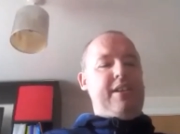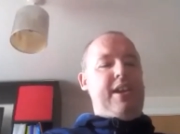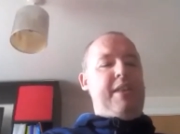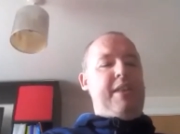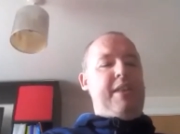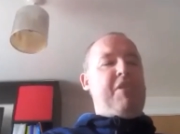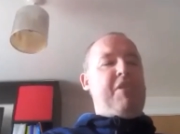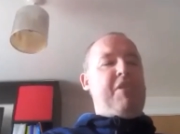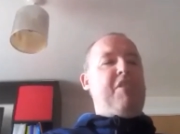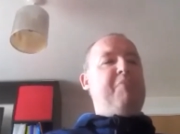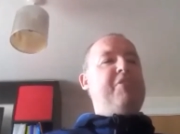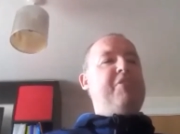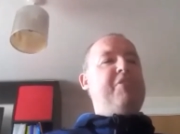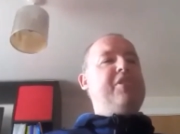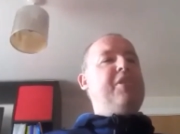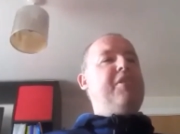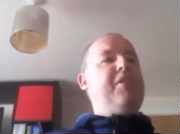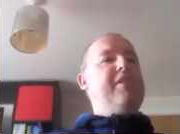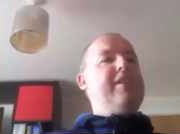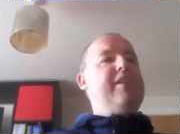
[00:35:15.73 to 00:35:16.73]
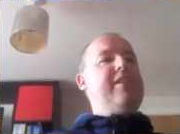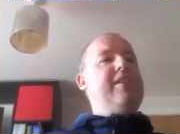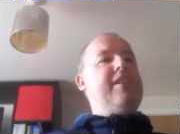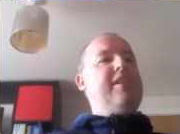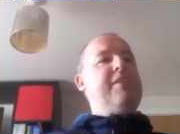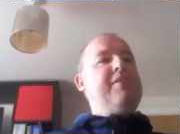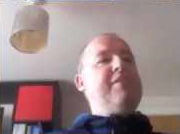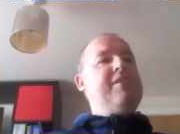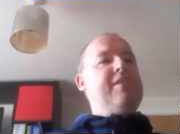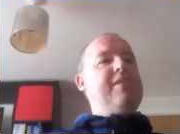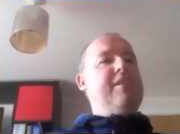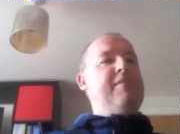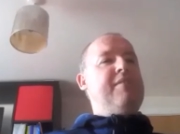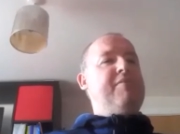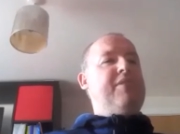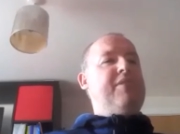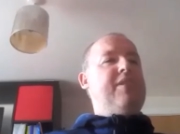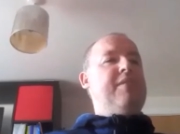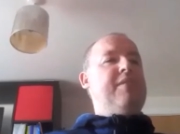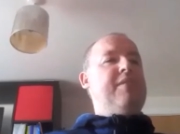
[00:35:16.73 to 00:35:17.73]
I'm a lot more tolerant now
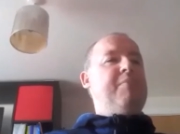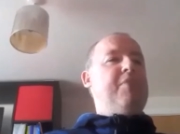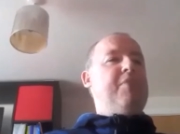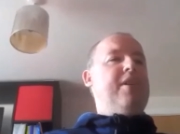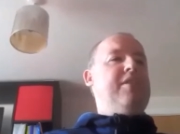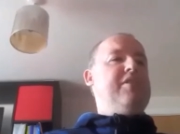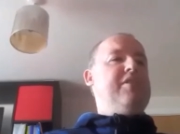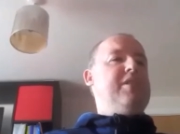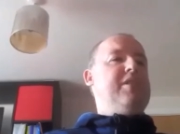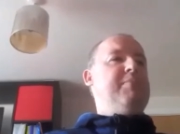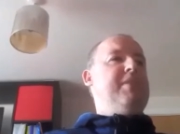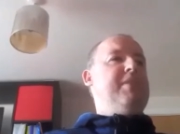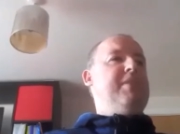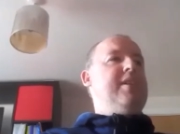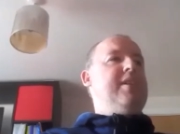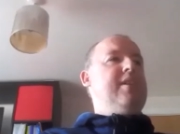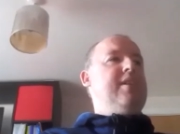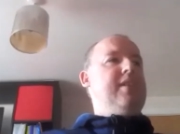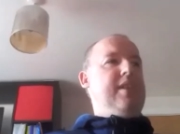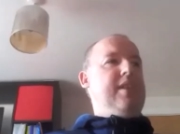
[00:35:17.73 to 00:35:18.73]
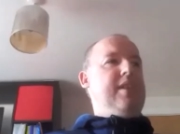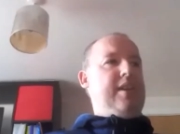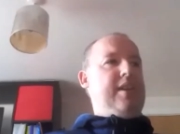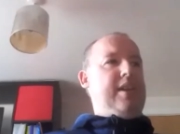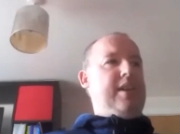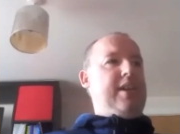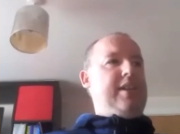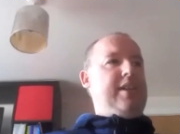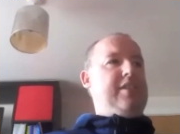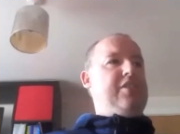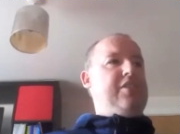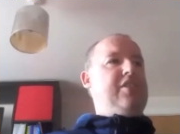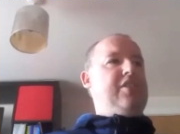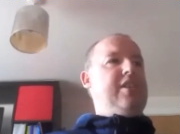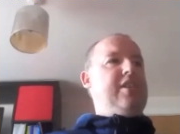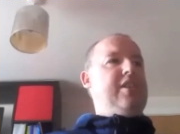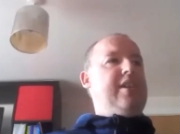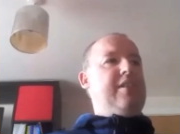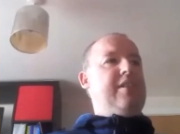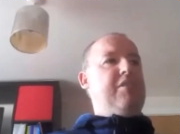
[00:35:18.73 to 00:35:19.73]
than what I used to be. I like to
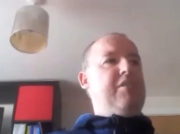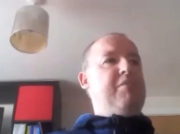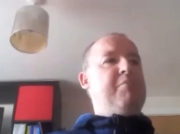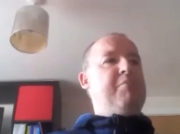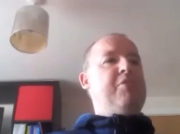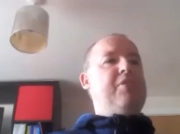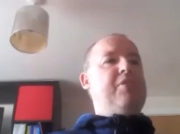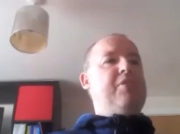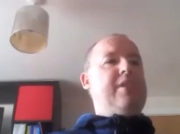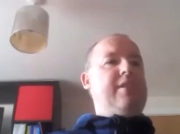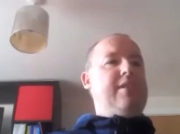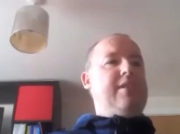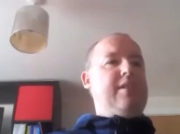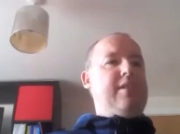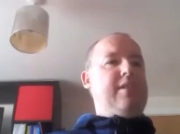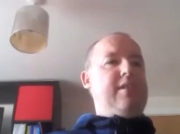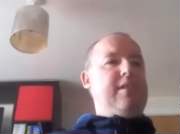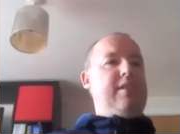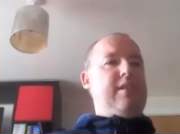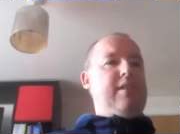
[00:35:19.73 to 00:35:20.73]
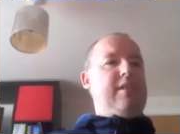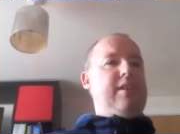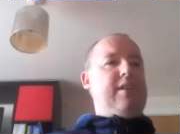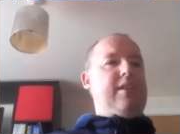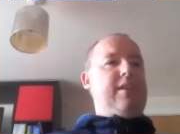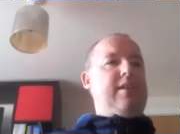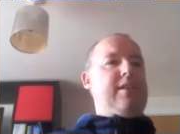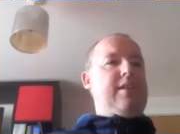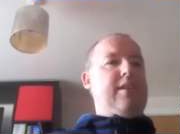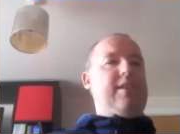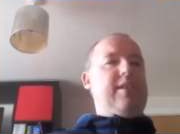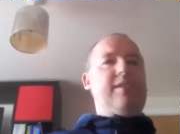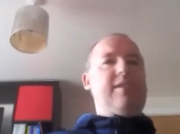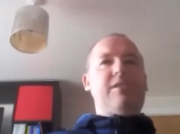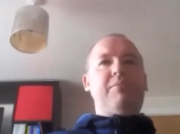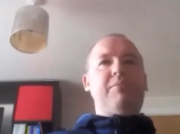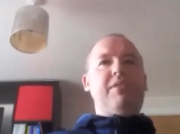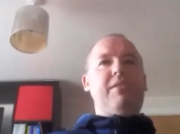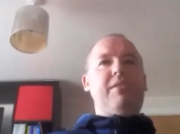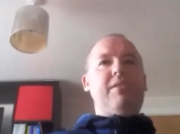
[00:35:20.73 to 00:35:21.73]
share a lot more. I like
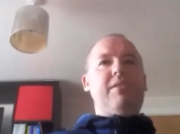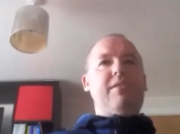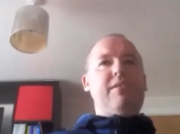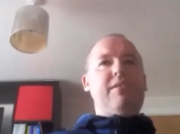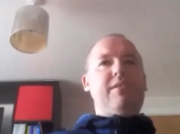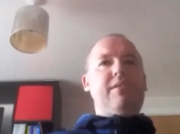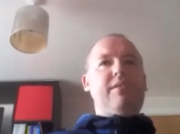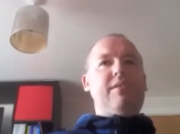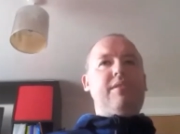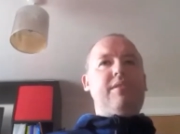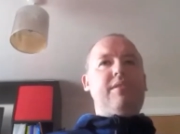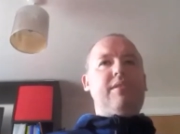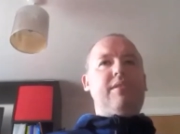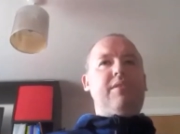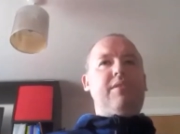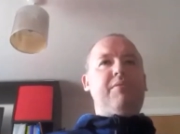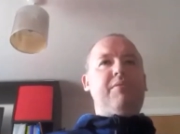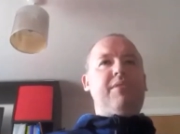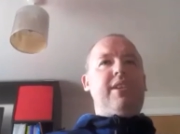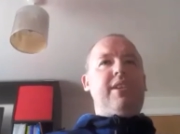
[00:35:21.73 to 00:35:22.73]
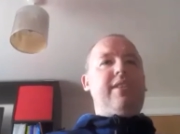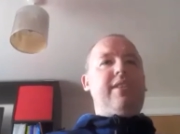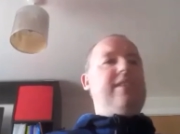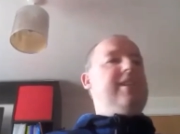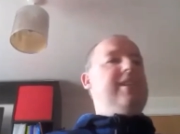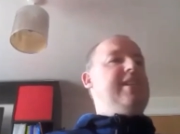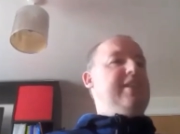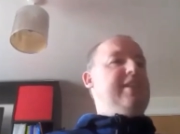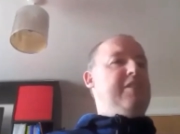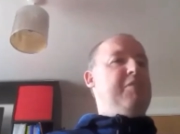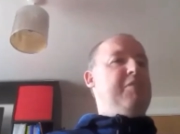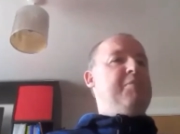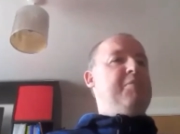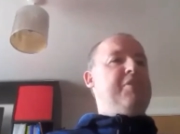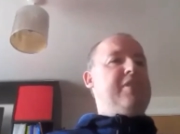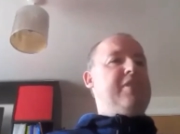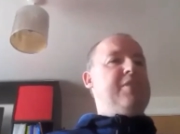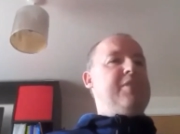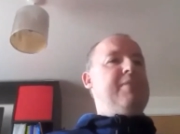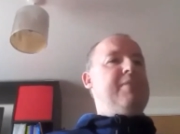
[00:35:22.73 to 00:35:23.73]
to be, take the lead a lot
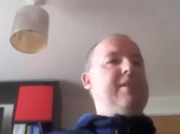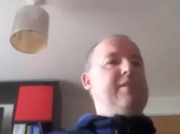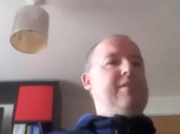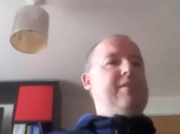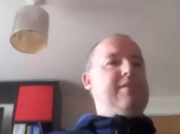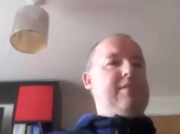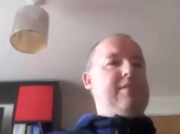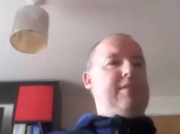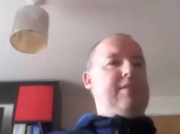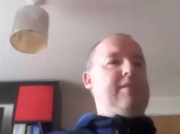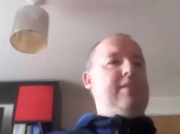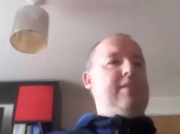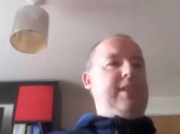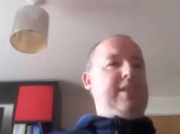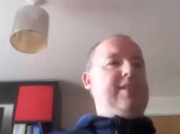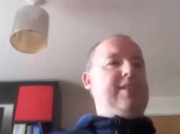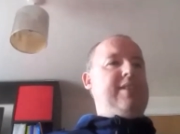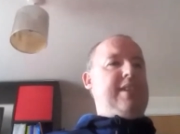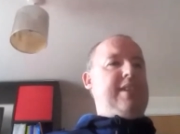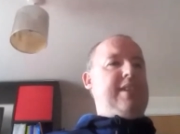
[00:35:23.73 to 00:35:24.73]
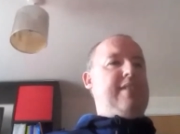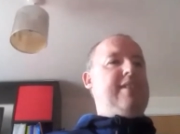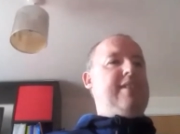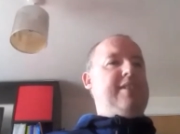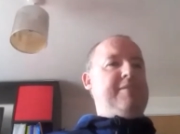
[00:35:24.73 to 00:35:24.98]
more as well. So yeah, certainly.